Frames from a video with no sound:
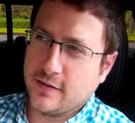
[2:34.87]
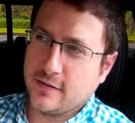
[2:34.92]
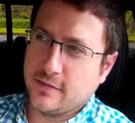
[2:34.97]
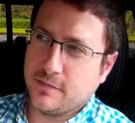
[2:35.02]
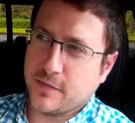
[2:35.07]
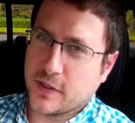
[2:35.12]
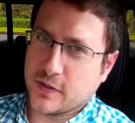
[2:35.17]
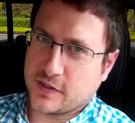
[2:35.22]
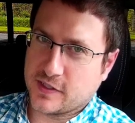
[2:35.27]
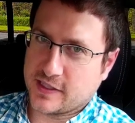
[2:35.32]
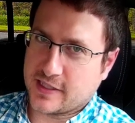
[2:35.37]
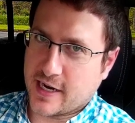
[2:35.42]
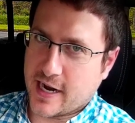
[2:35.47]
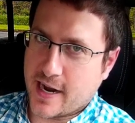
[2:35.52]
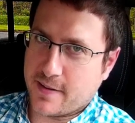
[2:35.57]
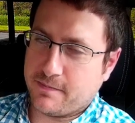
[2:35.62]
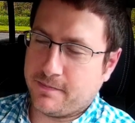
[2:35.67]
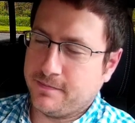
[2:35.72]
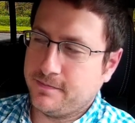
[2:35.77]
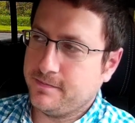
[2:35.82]
most of the
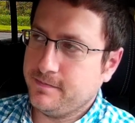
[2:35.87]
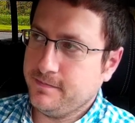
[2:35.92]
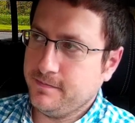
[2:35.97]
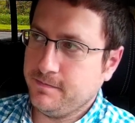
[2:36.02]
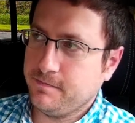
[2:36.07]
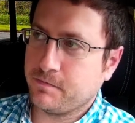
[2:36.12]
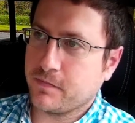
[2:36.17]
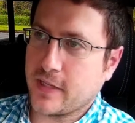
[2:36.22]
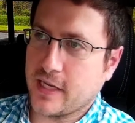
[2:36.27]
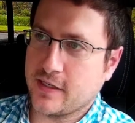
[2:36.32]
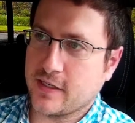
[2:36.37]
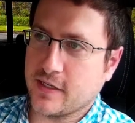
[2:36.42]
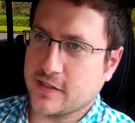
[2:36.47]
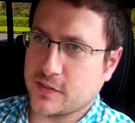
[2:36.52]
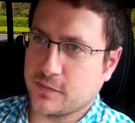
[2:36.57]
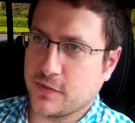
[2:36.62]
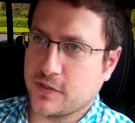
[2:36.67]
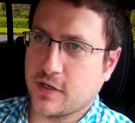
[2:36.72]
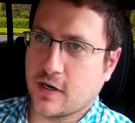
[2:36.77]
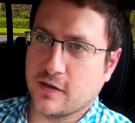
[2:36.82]
time. It does
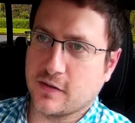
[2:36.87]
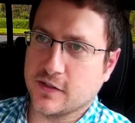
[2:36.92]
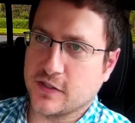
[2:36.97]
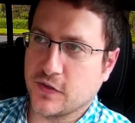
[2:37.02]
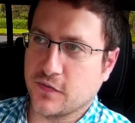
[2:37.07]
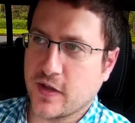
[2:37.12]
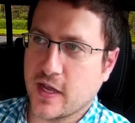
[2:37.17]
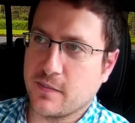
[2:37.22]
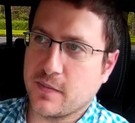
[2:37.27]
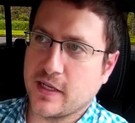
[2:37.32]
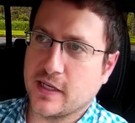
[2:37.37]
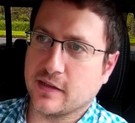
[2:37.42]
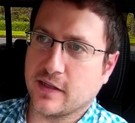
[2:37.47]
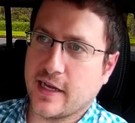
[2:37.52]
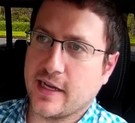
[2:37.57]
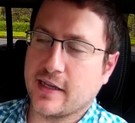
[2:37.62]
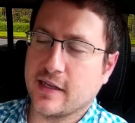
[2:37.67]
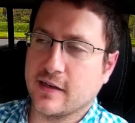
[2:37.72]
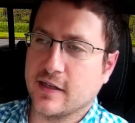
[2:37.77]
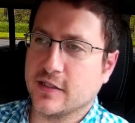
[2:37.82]
it regardless of ambient
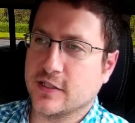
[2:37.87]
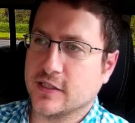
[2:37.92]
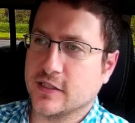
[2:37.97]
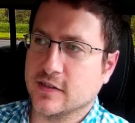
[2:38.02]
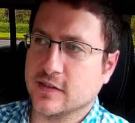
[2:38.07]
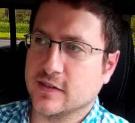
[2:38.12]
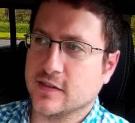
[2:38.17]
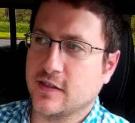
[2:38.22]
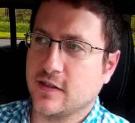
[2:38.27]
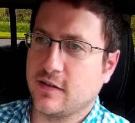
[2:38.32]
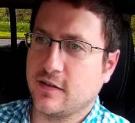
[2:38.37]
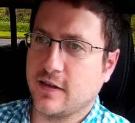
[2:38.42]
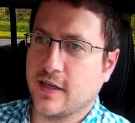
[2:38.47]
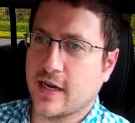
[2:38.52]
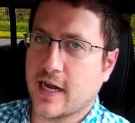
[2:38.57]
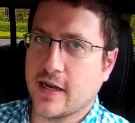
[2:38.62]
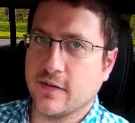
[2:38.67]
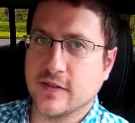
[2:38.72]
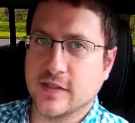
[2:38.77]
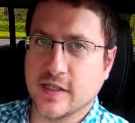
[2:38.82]
light conditions that
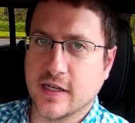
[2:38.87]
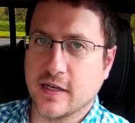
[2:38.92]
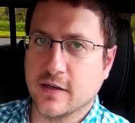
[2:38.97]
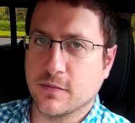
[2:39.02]
I've seen,